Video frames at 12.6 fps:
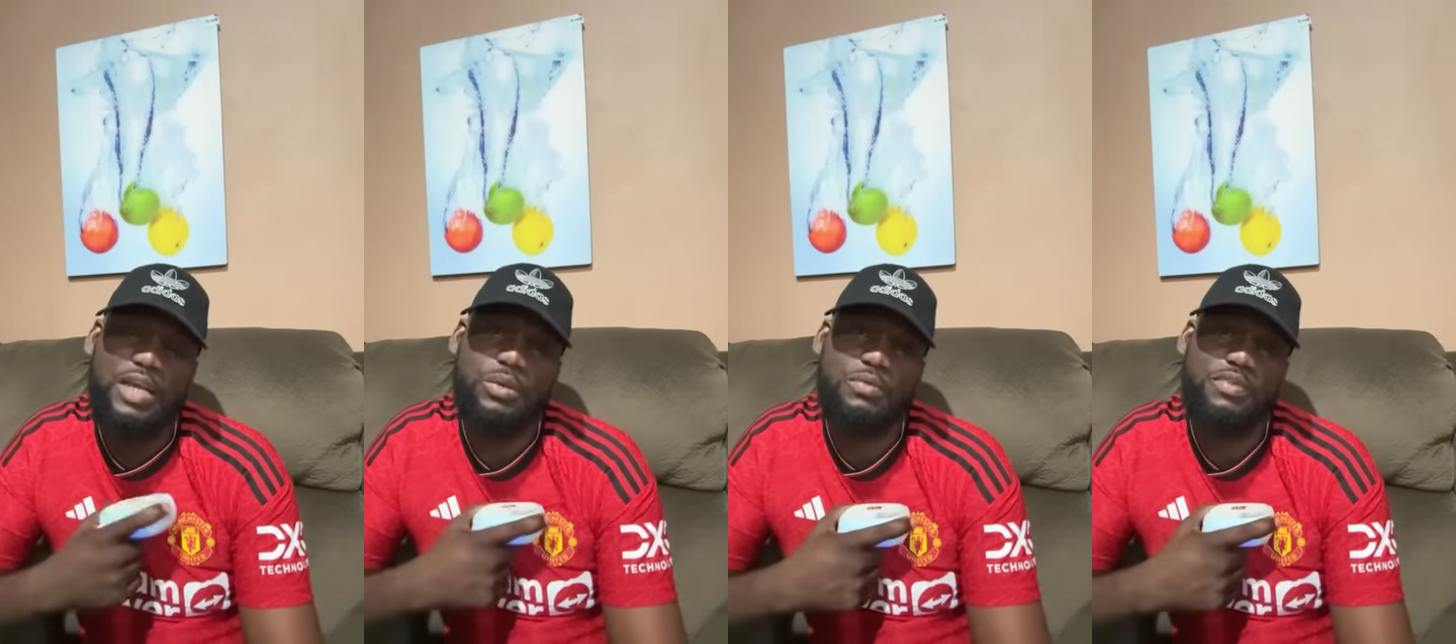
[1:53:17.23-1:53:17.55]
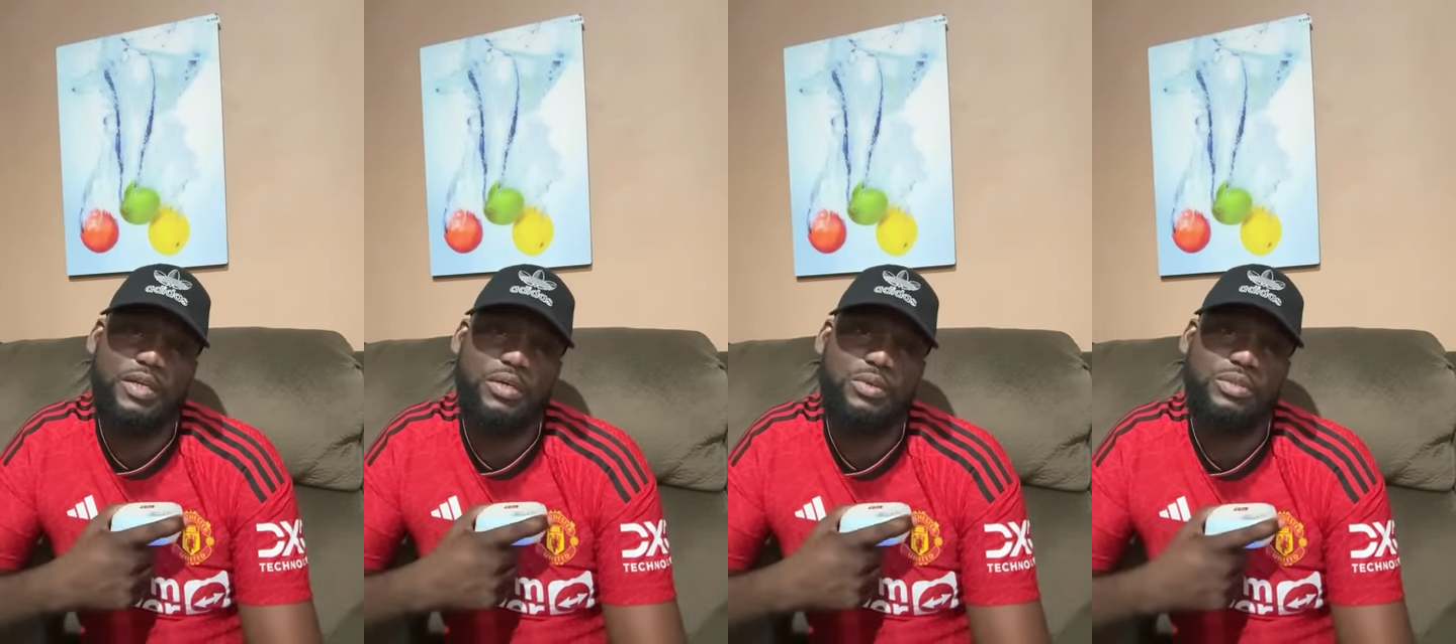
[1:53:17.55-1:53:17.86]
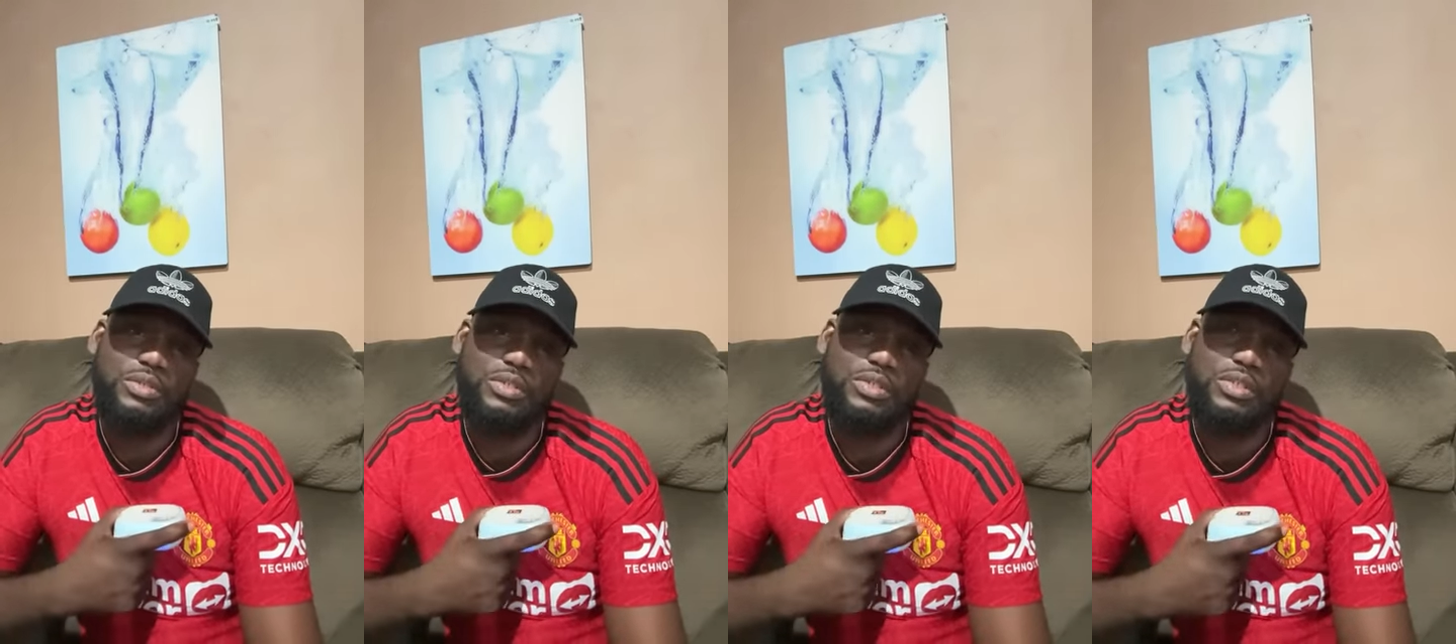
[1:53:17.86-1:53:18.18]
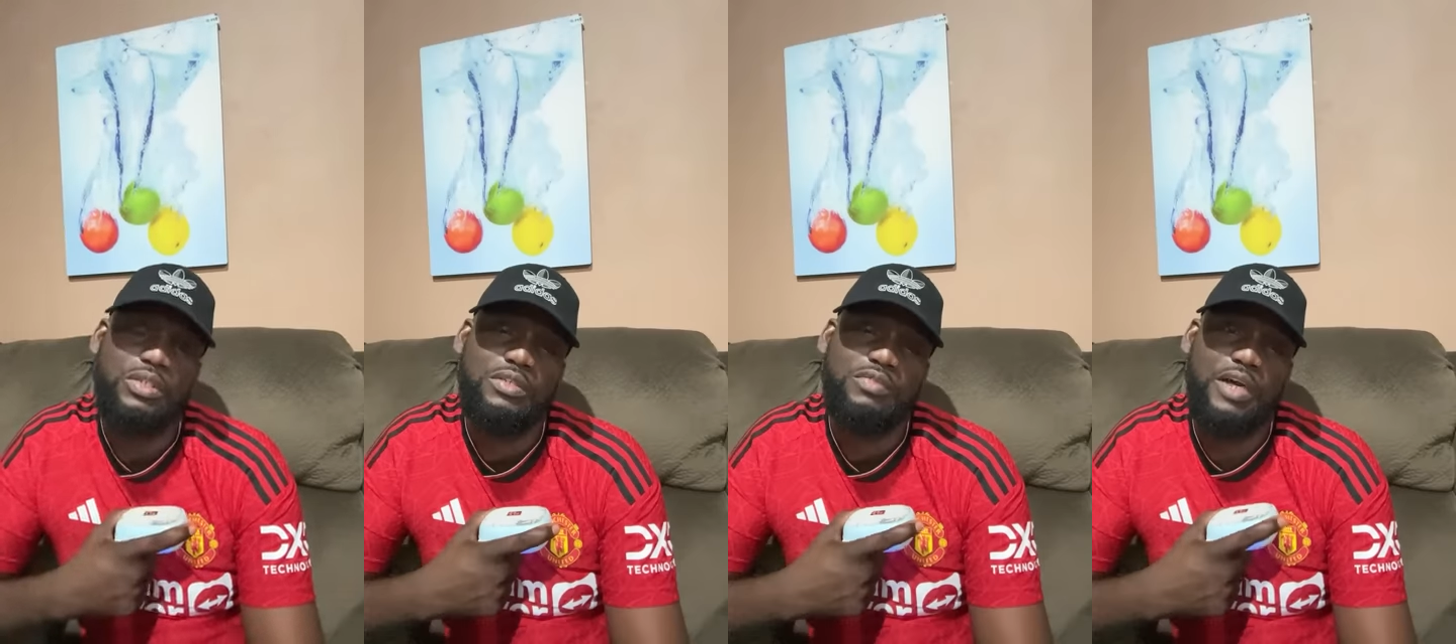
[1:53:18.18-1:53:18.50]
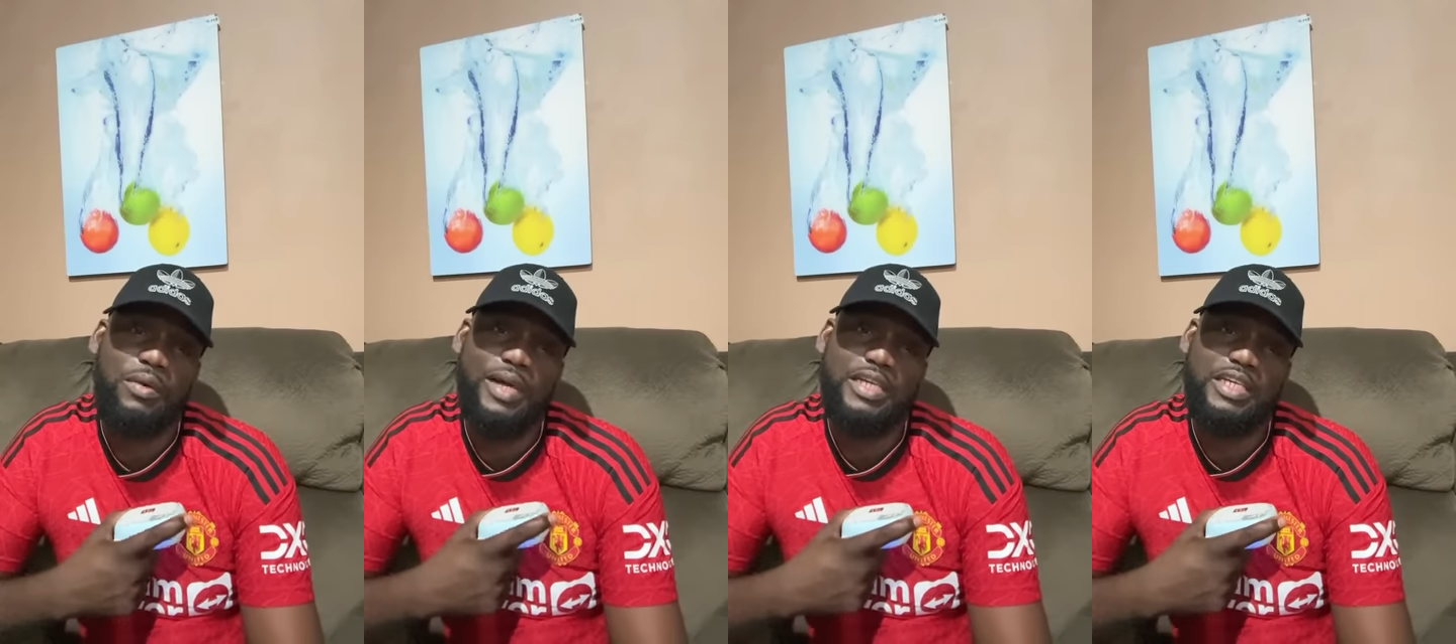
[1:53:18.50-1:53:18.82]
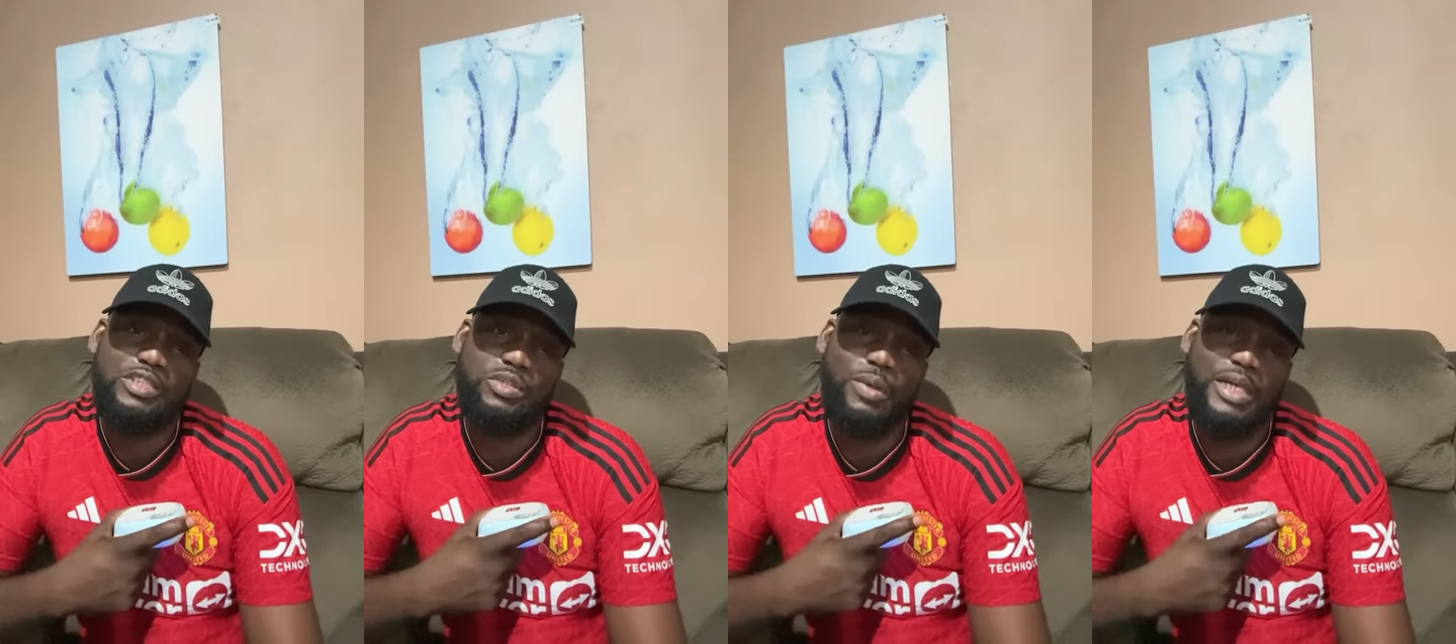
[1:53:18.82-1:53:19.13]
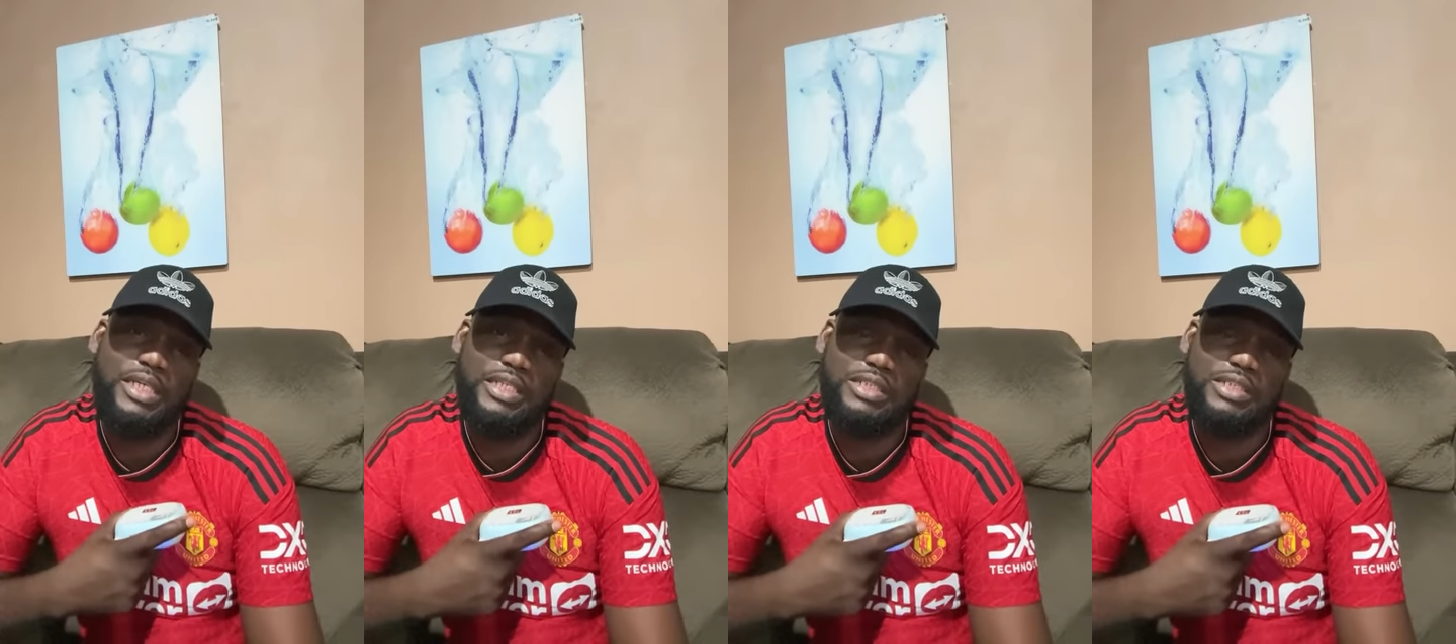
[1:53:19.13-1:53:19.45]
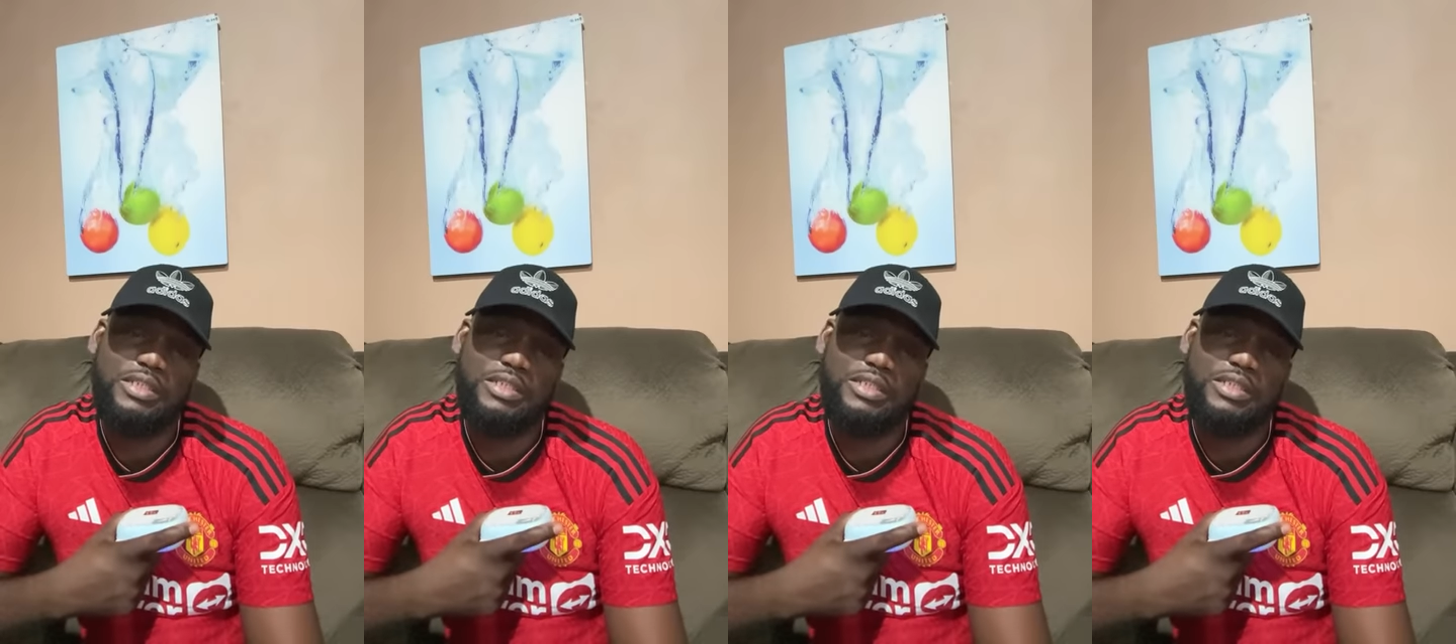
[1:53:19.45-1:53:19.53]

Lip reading: look for now? From what age to what age?